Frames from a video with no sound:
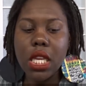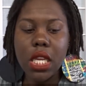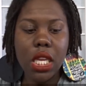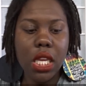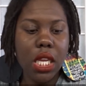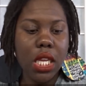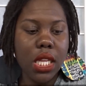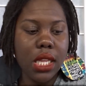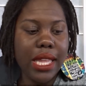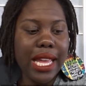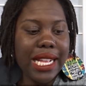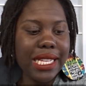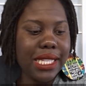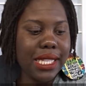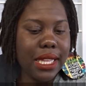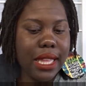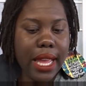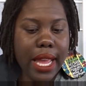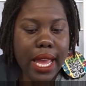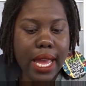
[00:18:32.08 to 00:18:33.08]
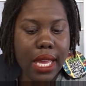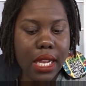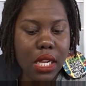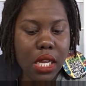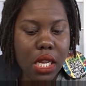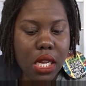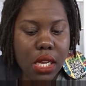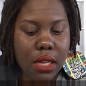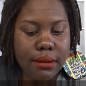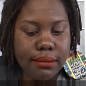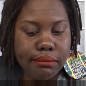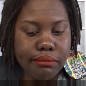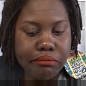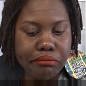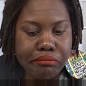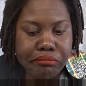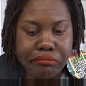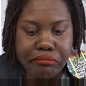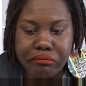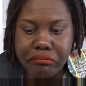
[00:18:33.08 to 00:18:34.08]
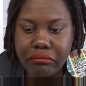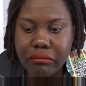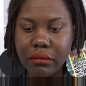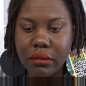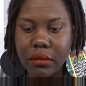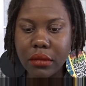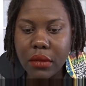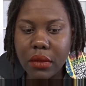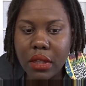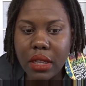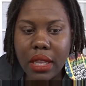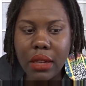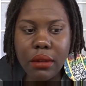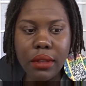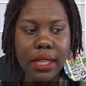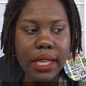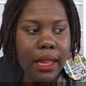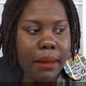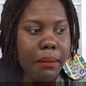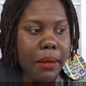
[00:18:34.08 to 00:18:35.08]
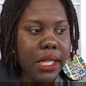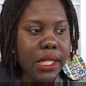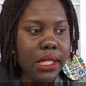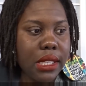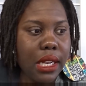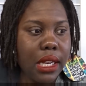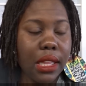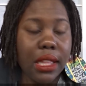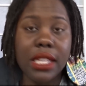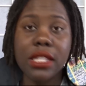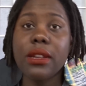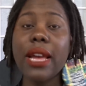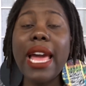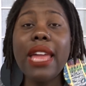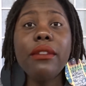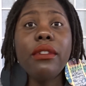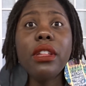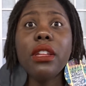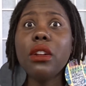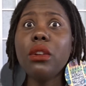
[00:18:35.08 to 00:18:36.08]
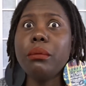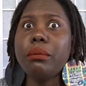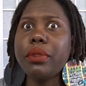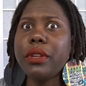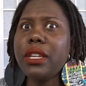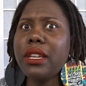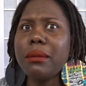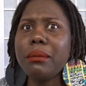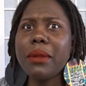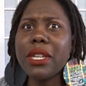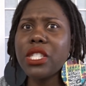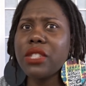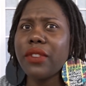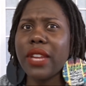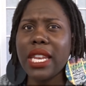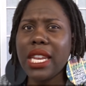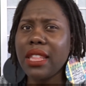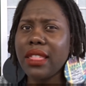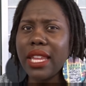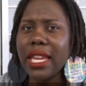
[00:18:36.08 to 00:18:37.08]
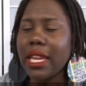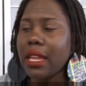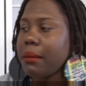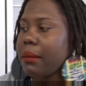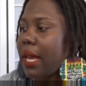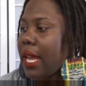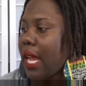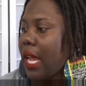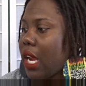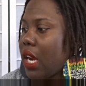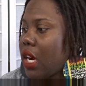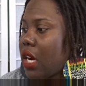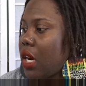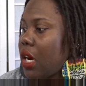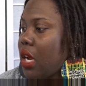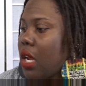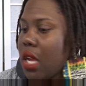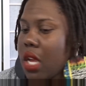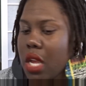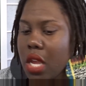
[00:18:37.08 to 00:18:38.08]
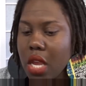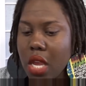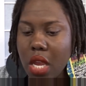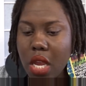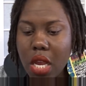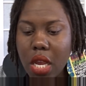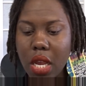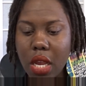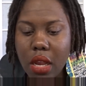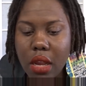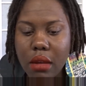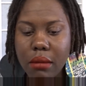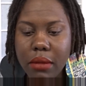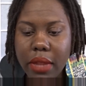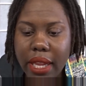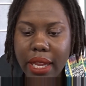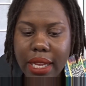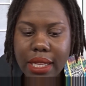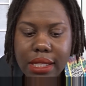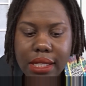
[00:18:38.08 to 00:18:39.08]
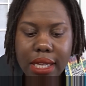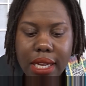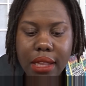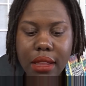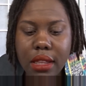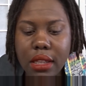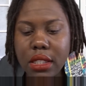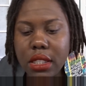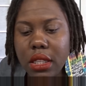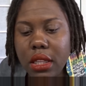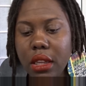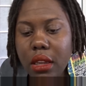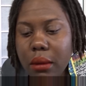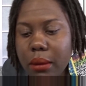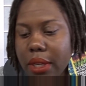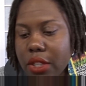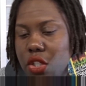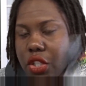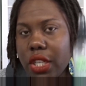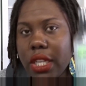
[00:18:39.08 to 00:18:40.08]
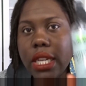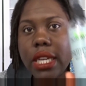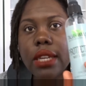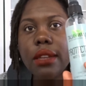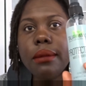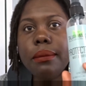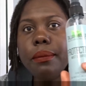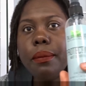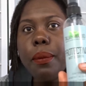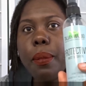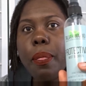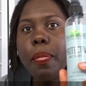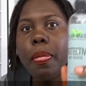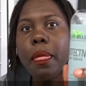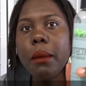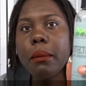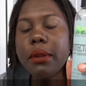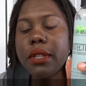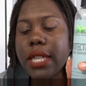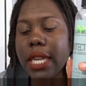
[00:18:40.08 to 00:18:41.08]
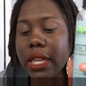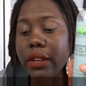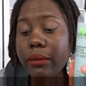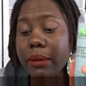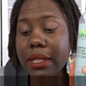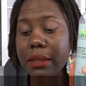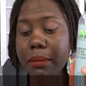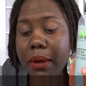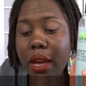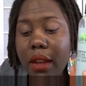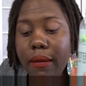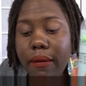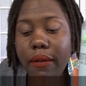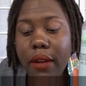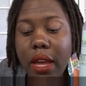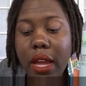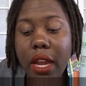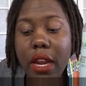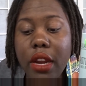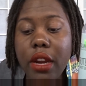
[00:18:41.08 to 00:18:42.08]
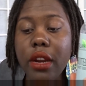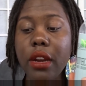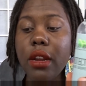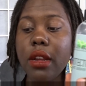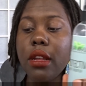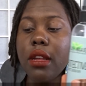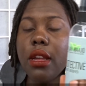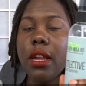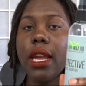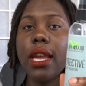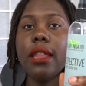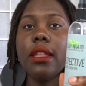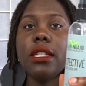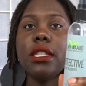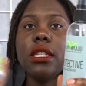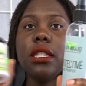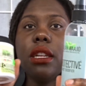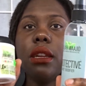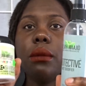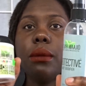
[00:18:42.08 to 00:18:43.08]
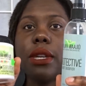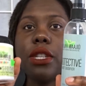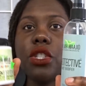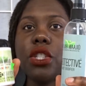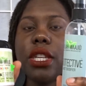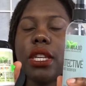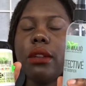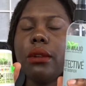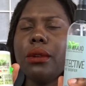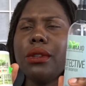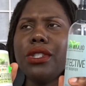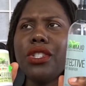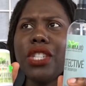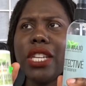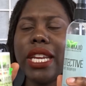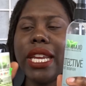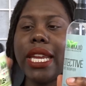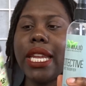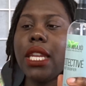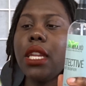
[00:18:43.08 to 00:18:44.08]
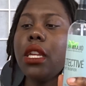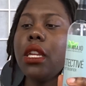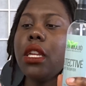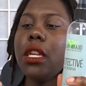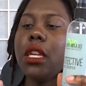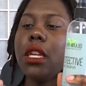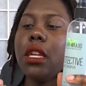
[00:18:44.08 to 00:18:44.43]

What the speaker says: And that's that. I don't think I'm missing anything. So I really don't put much of anything in my hair. Like I said, the loc'ed Protective Mist Modifier and the loc'ed